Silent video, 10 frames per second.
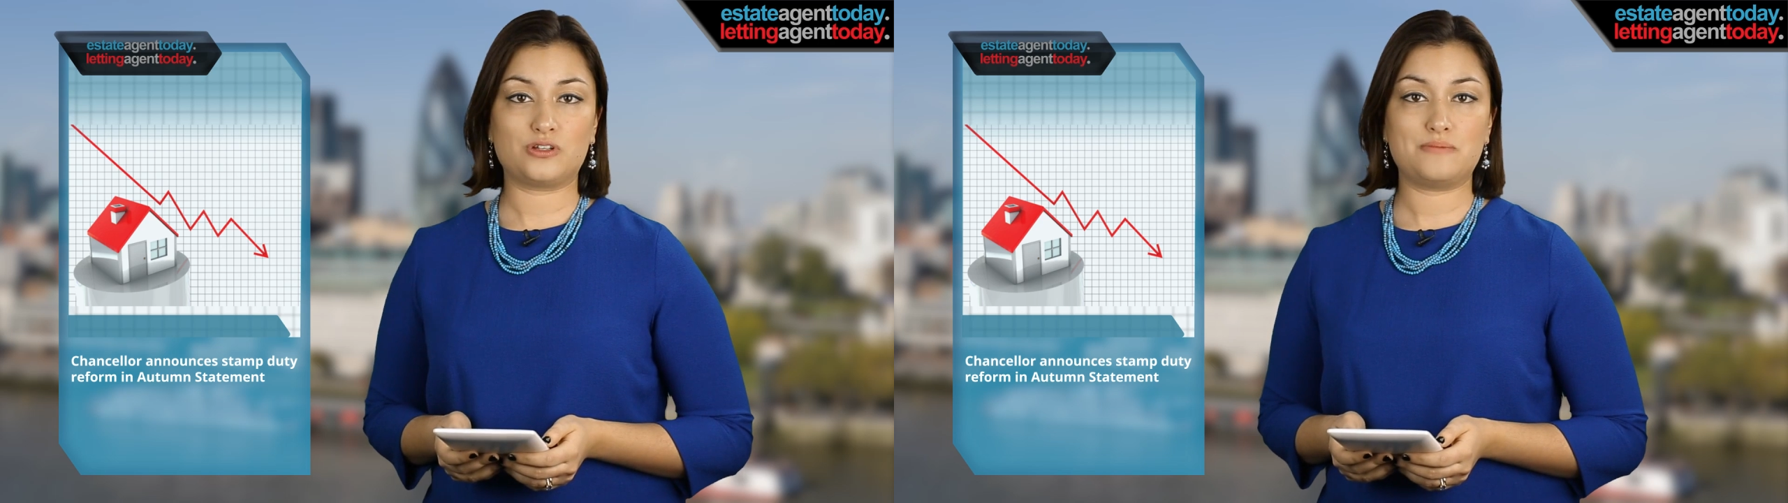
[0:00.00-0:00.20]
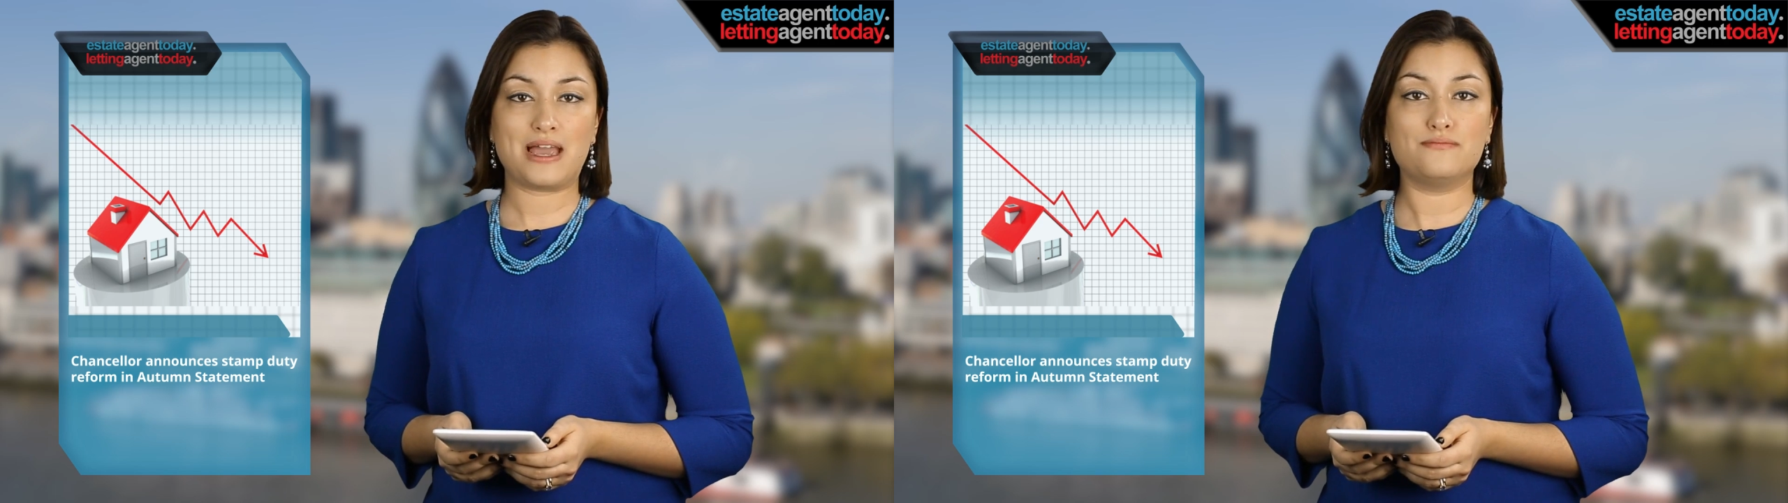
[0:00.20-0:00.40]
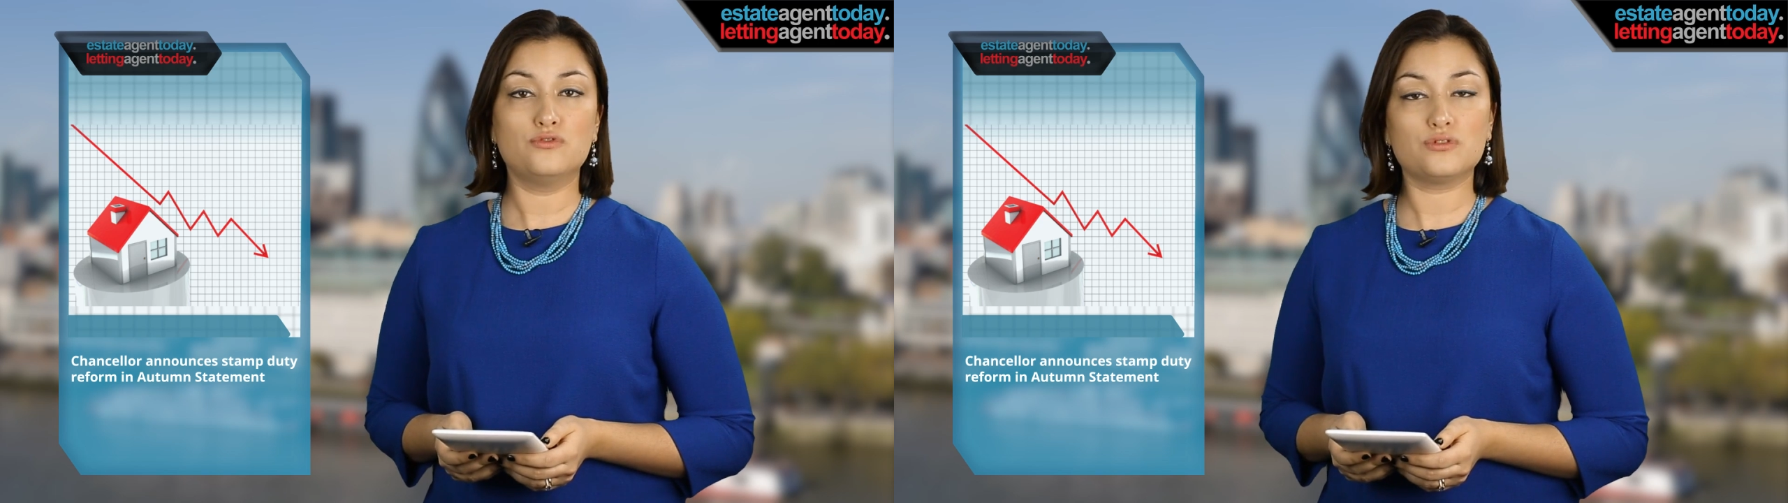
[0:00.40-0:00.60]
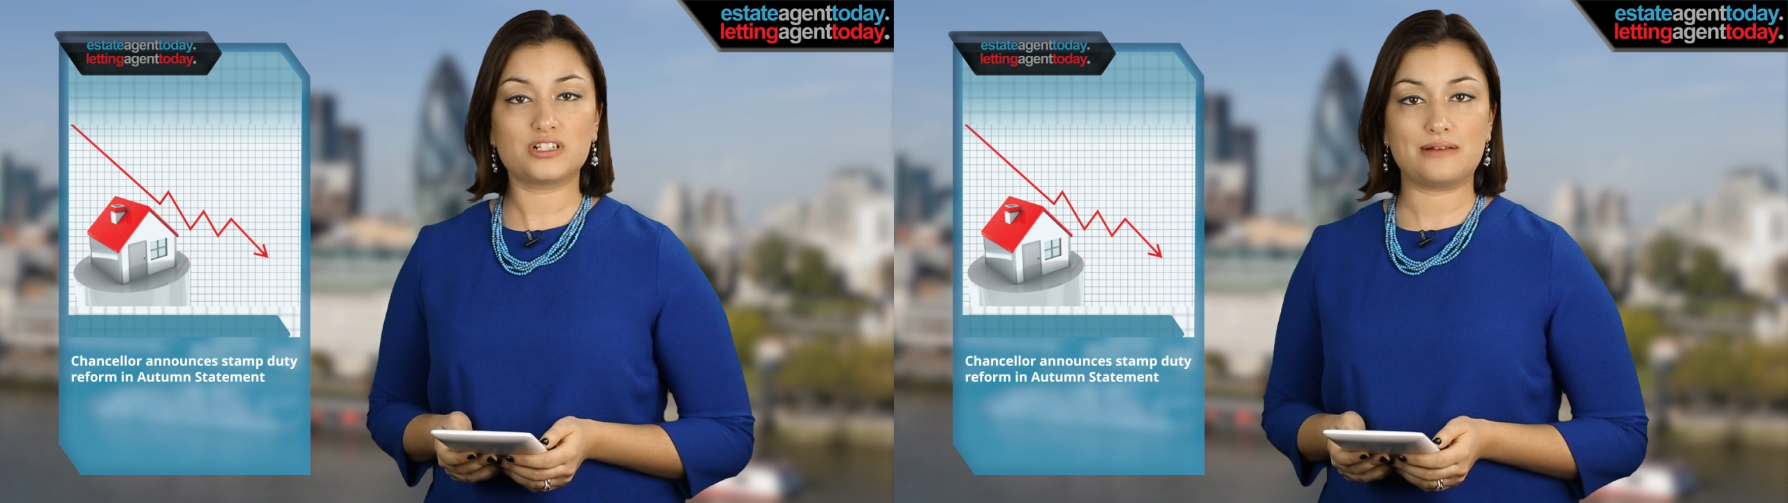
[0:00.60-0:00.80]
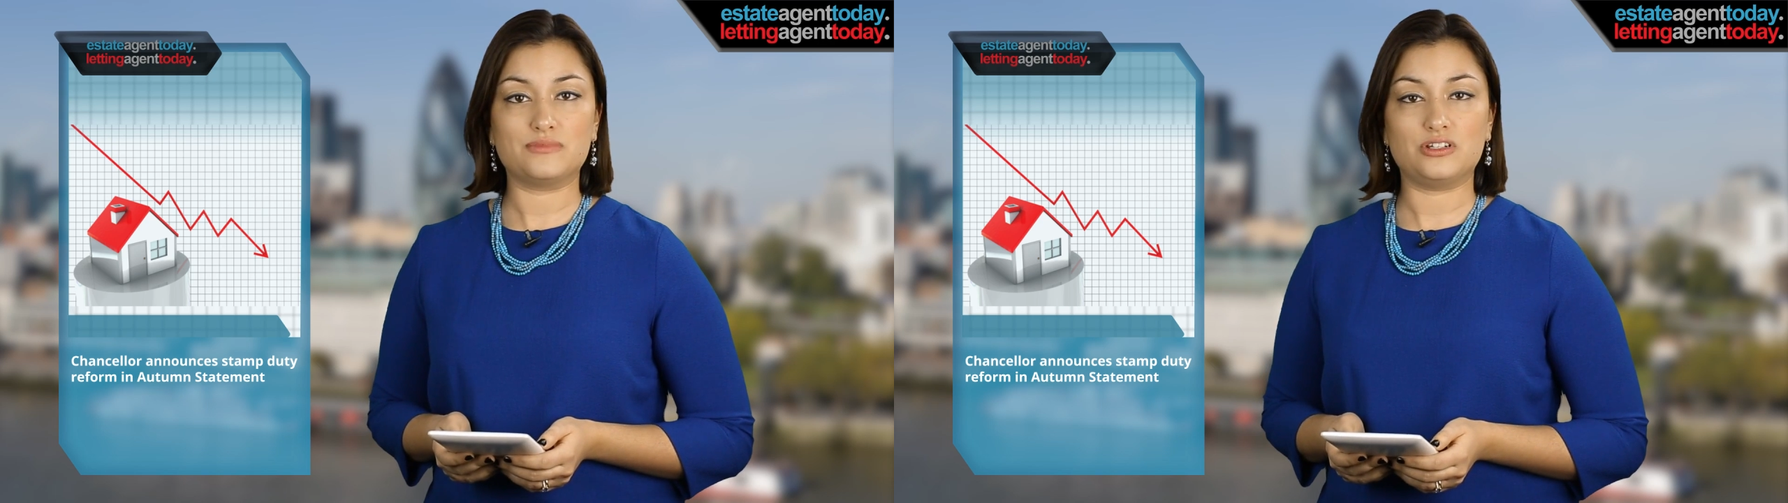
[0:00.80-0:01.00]
will you pay more
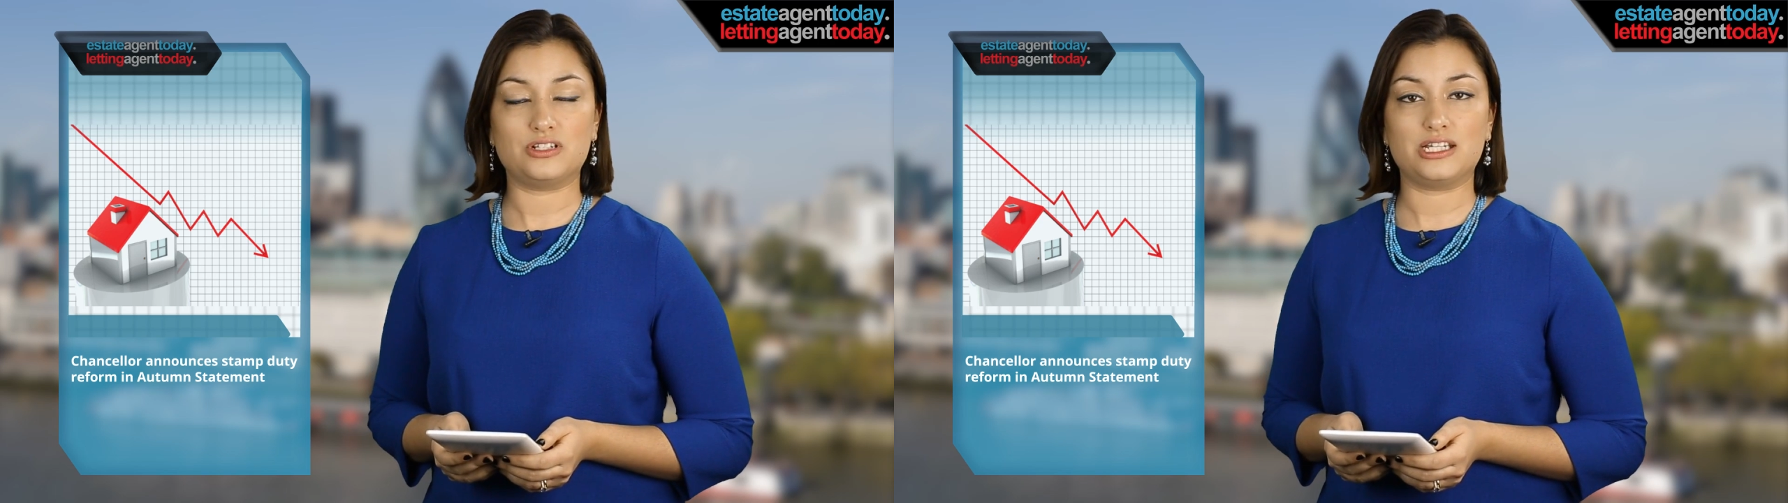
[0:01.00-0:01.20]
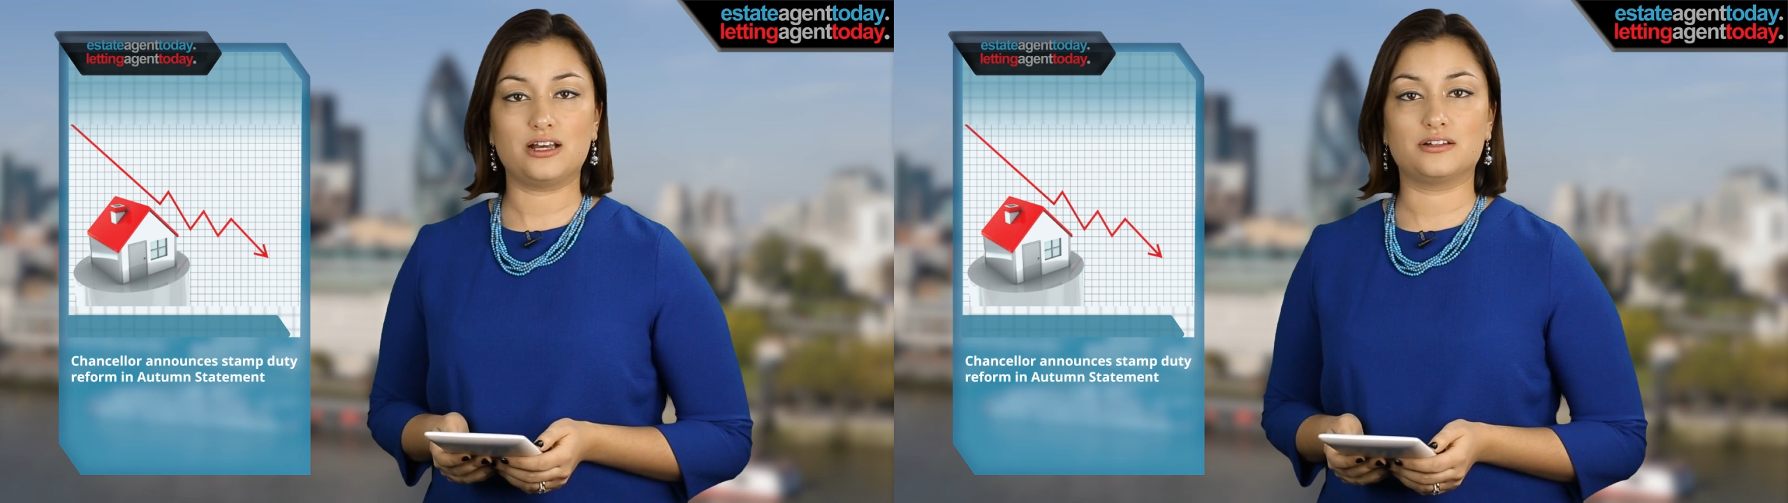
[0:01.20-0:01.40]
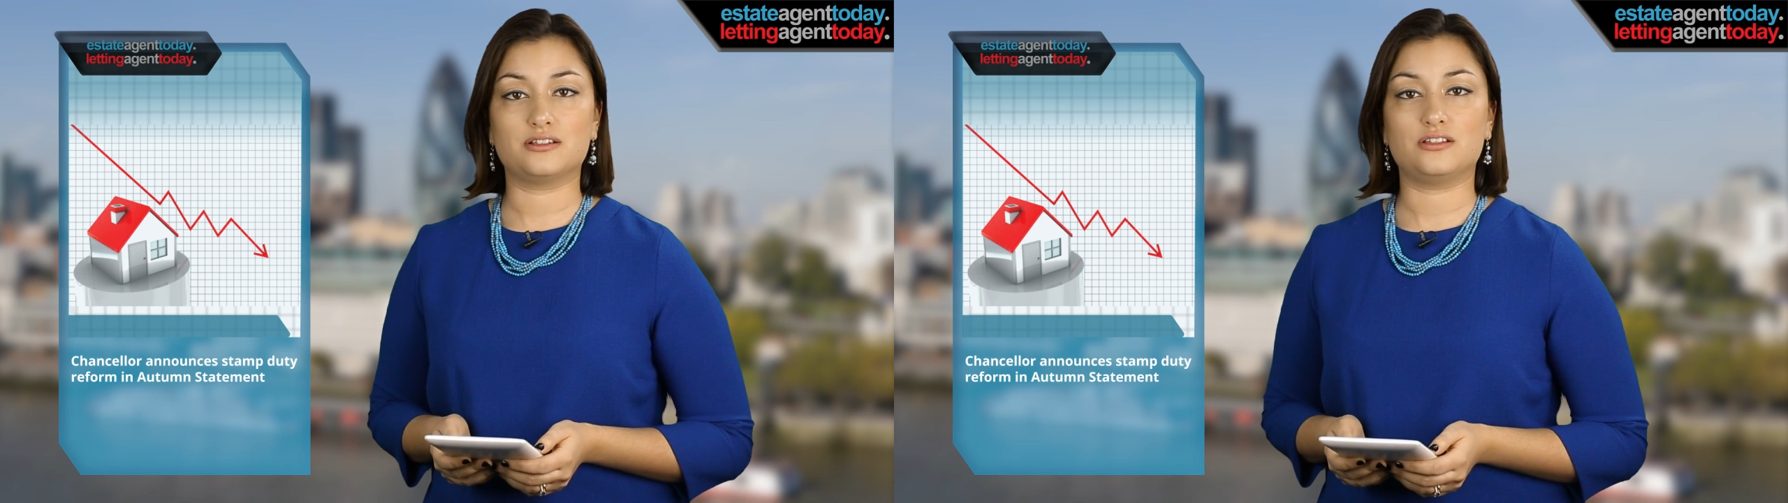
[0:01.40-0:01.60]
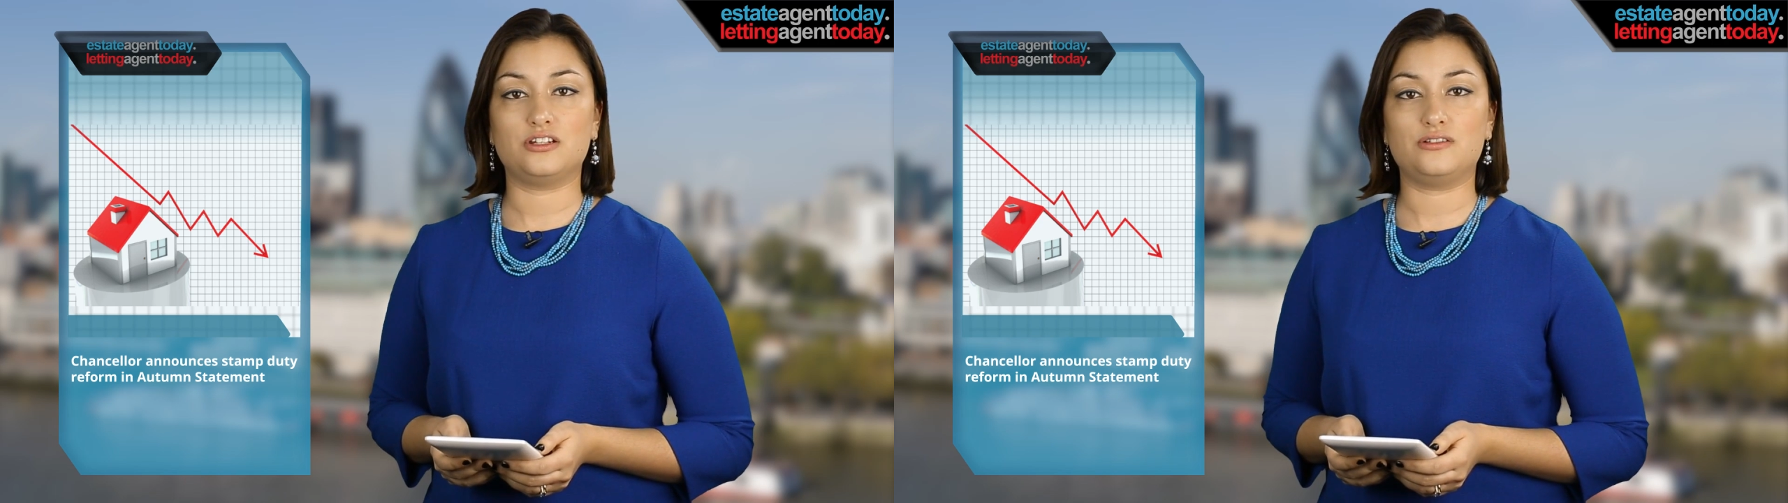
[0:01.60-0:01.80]
stamp duty under the